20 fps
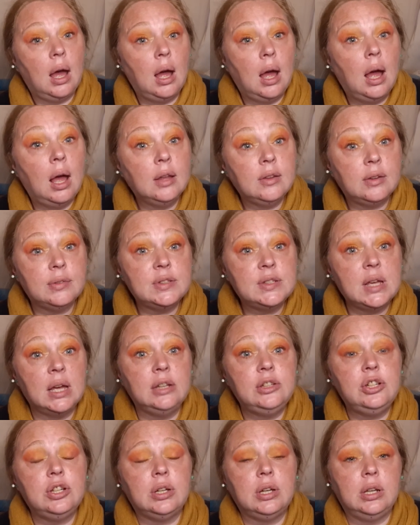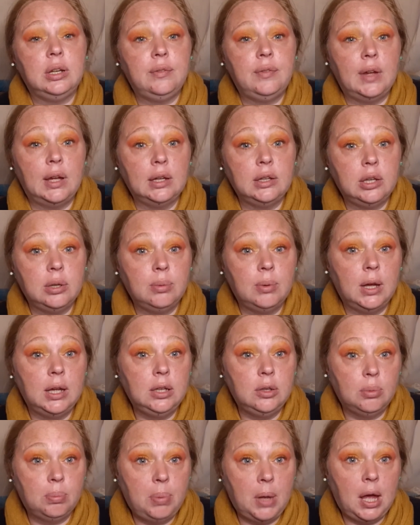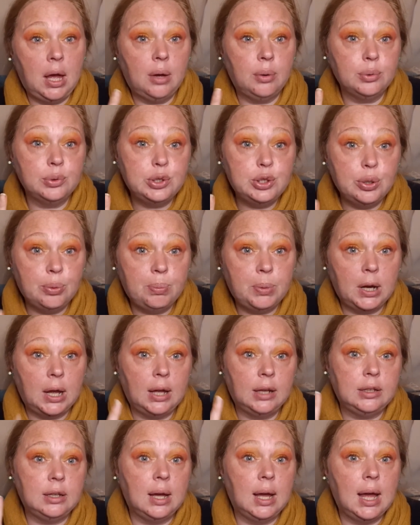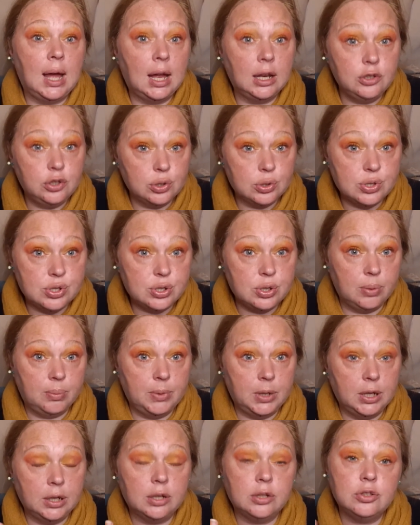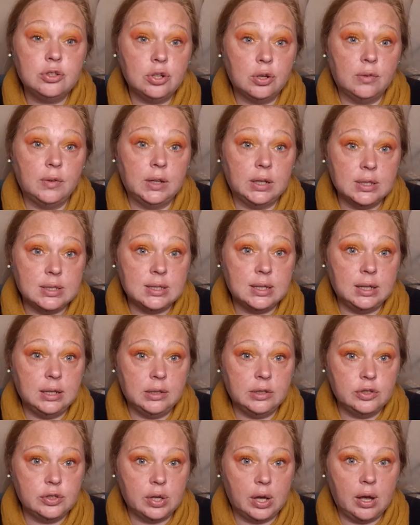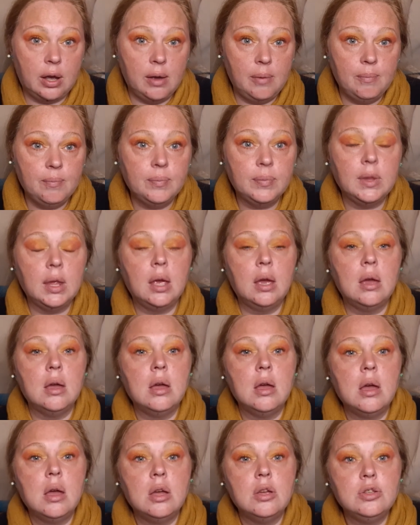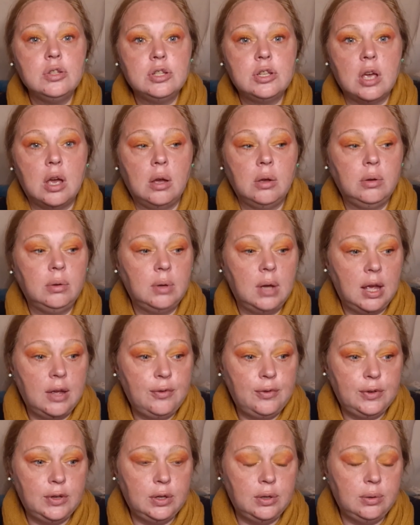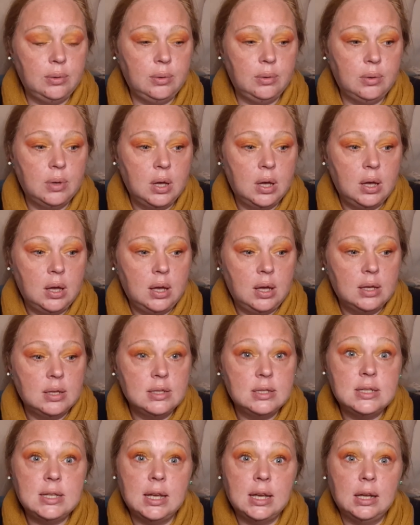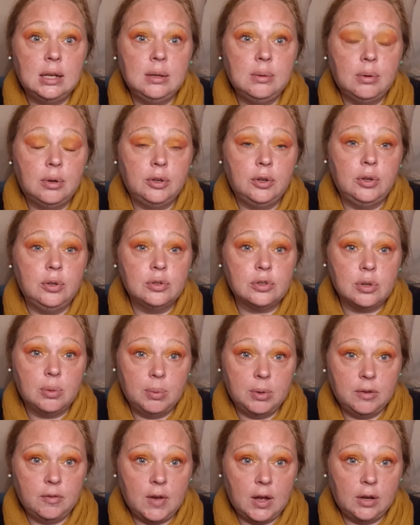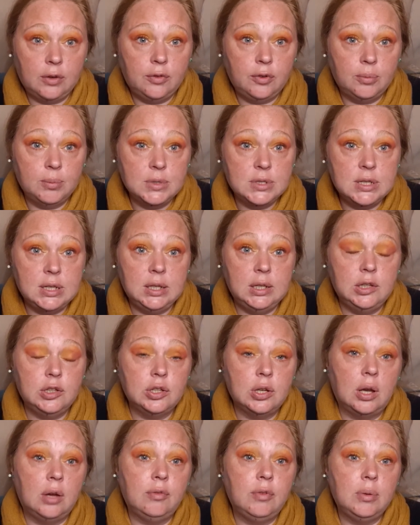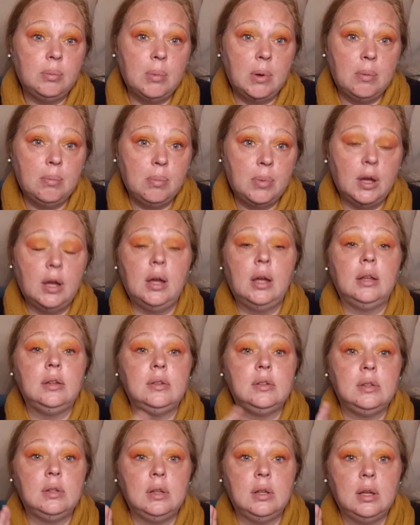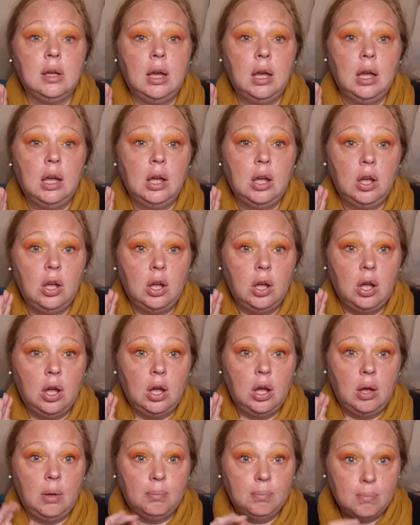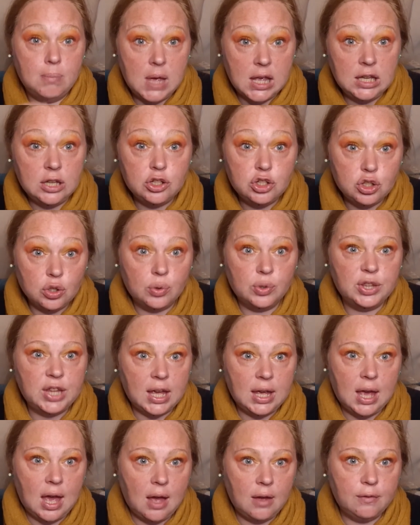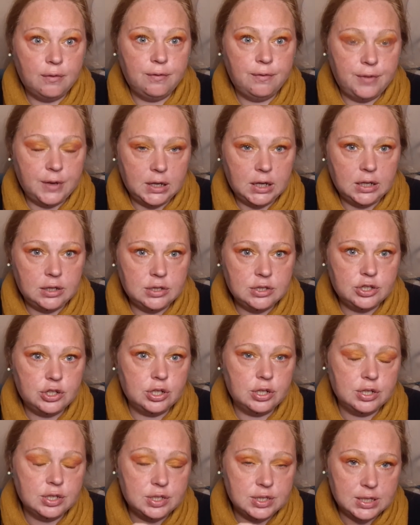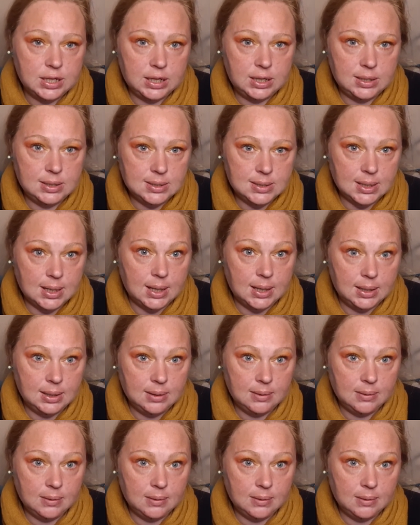As I've said, you can evacuate your bowels, your bladder and your stomach during a seizure. So if you see anyone who's coming around from a seizure, remember, make sure they have finished seizing